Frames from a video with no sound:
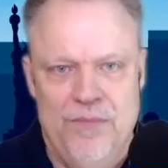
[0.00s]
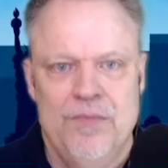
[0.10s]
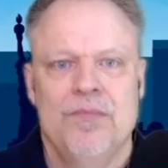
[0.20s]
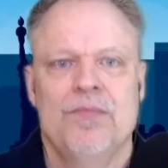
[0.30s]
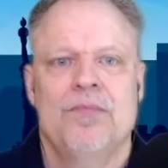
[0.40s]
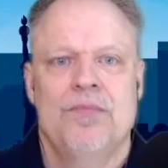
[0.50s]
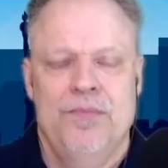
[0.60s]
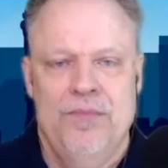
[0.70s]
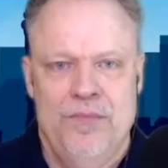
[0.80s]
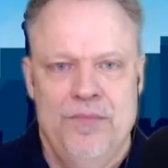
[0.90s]

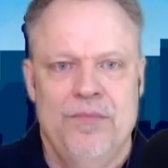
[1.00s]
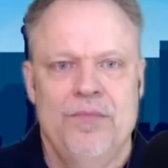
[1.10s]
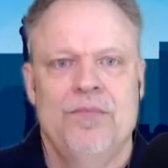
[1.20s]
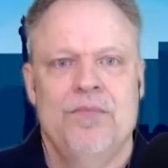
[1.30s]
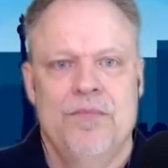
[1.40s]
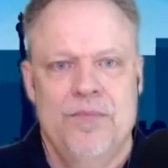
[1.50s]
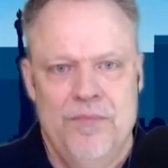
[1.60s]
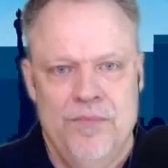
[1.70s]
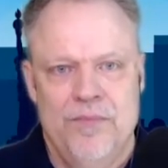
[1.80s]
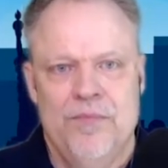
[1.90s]

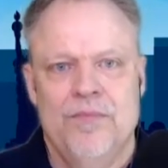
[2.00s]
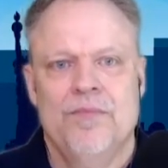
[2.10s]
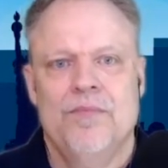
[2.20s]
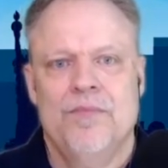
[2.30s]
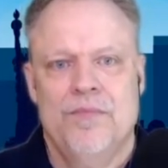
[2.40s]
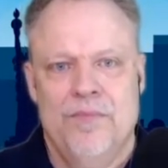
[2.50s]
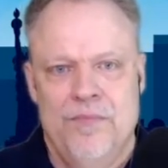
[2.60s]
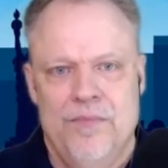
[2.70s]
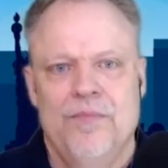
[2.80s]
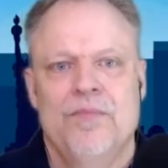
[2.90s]

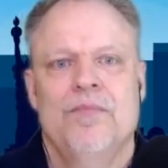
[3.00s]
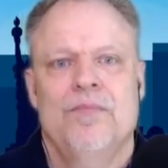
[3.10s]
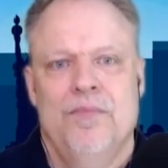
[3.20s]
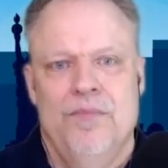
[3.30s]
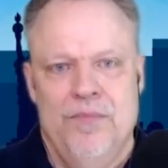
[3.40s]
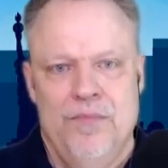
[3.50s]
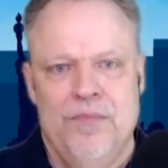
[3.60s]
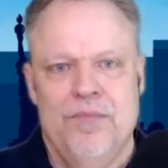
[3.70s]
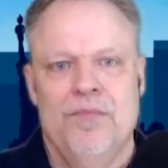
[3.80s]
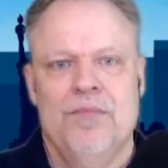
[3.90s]

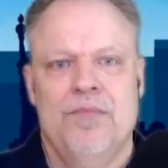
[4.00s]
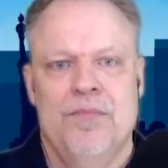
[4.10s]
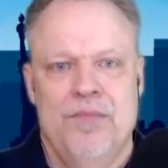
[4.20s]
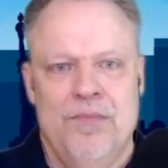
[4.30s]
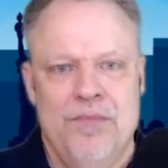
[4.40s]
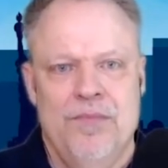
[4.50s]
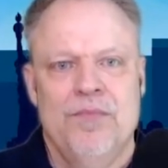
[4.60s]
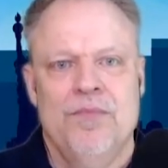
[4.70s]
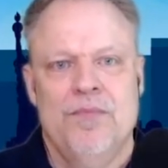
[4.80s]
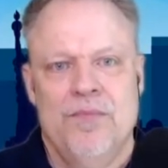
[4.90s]

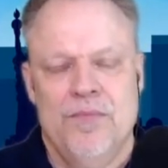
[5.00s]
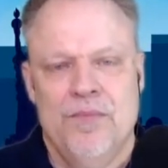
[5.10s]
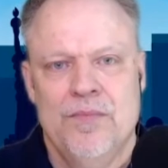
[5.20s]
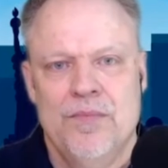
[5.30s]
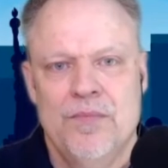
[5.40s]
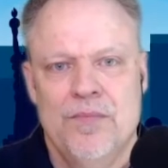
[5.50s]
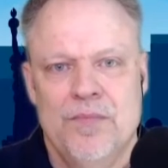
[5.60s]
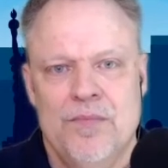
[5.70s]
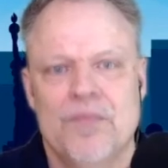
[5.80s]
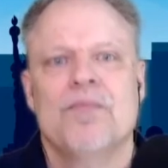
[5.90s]

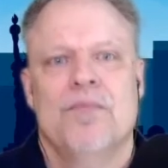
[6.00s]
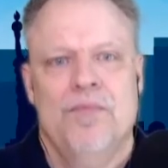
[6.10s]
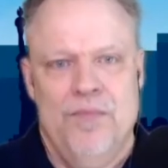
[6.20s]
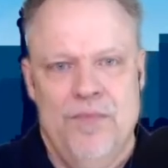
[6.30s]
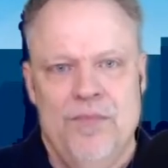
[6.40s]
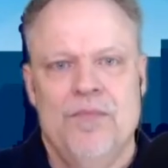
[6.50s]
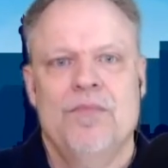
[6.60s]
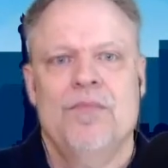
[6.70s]
This person isn't speaking.